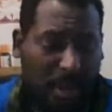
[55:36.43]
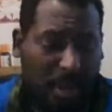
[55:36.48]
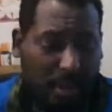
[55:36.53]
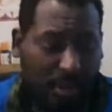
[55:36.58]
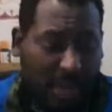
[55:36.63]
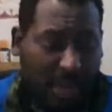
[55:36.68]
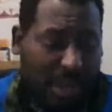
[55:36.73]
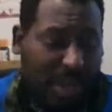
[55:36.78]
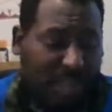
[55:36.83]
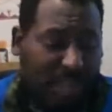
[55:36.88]

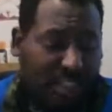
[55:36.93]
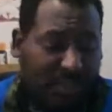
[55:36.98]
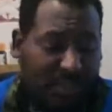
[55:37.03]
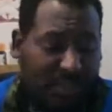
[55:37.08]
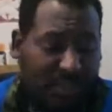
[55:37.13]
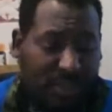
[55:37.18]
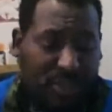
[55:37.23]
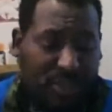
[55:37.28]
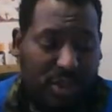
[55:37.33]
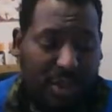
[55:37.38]
We're going to
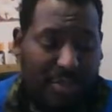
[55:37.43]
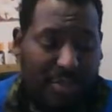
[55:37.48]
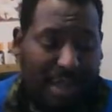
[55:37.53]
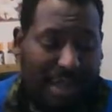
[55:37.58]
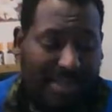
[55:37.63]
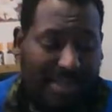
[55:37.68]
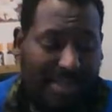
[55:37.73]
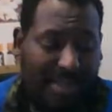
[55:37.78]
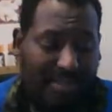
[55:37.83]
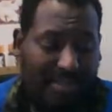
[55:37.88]
speak to you
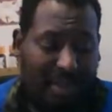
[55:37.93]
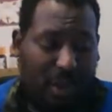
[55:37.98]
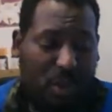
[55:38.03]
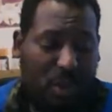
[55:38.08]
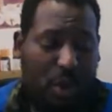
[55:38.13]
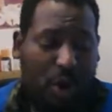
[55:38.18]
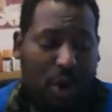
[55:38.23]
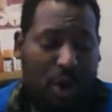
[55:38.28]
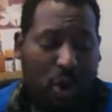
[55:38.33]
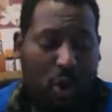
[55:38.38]
about something
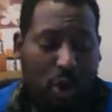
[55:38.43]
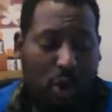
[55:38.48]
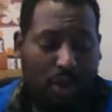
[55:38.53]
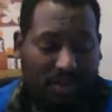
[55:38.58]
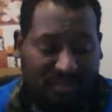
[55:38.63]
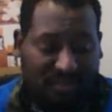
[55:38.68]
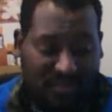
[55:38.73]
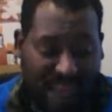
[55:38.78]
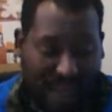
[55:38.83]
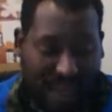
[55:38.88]
called
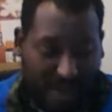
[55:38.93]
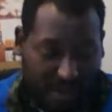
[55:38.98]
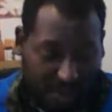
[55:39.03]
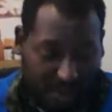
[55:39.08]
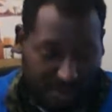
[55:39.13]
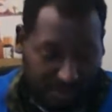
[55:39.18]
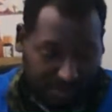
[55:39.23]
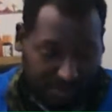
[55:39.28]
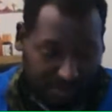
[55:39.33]
corn flour.